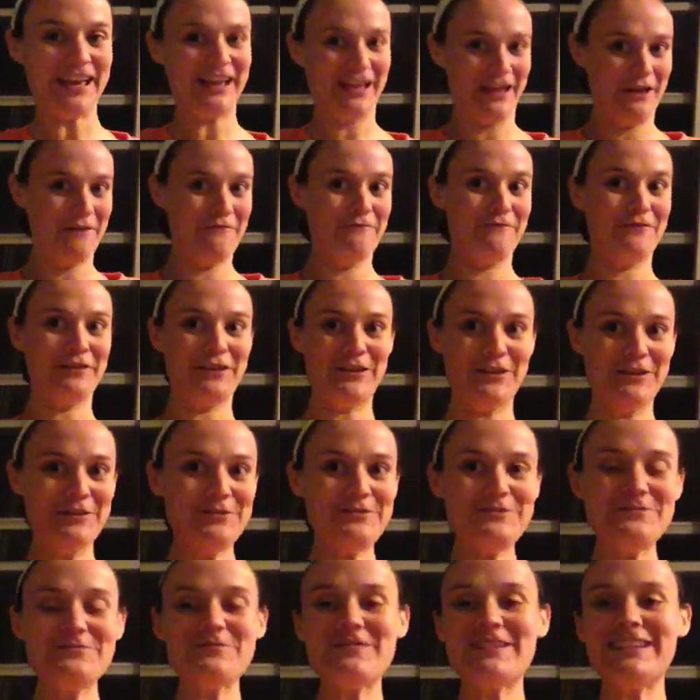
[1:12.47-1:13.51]
If
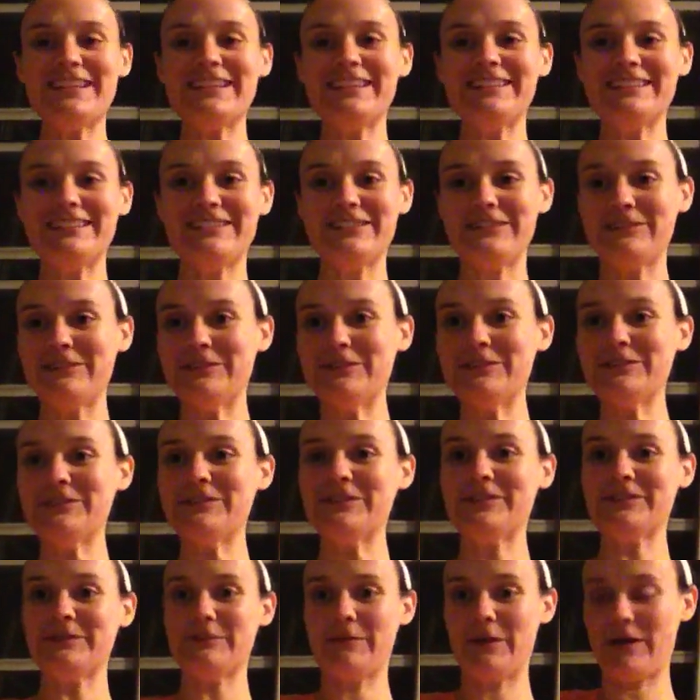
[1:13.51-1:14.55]
you need to
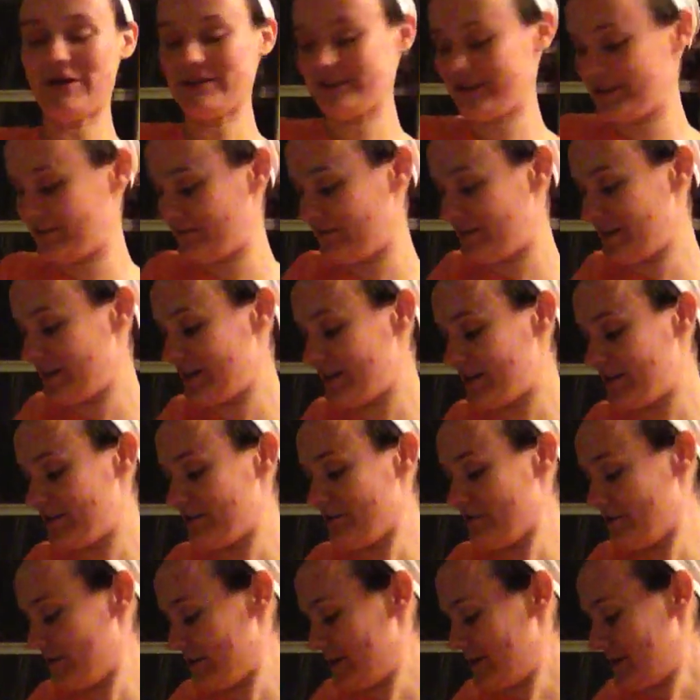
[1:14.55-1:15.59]
pause the
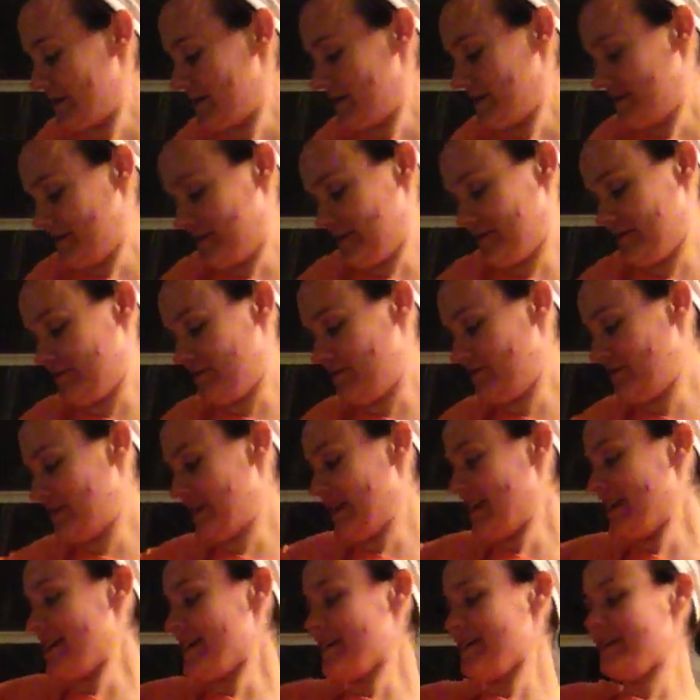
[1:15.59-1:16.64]
video, you
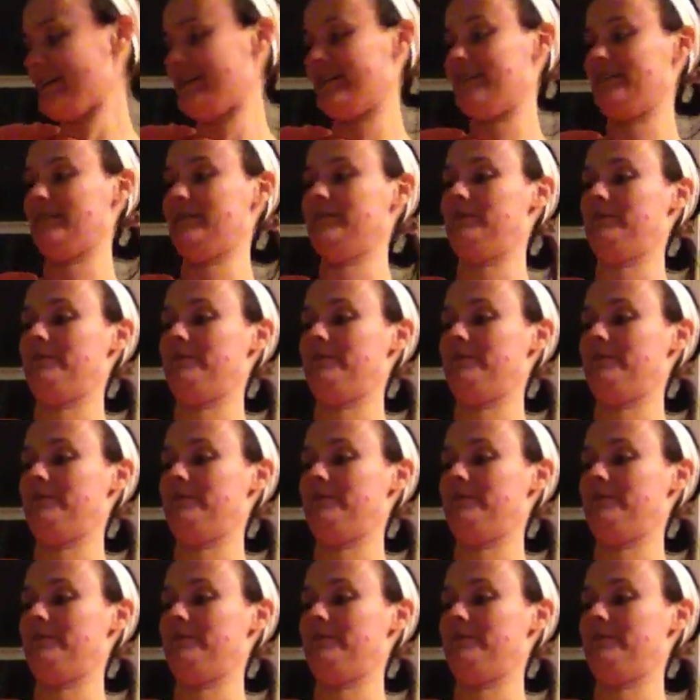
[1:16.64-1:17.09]
can.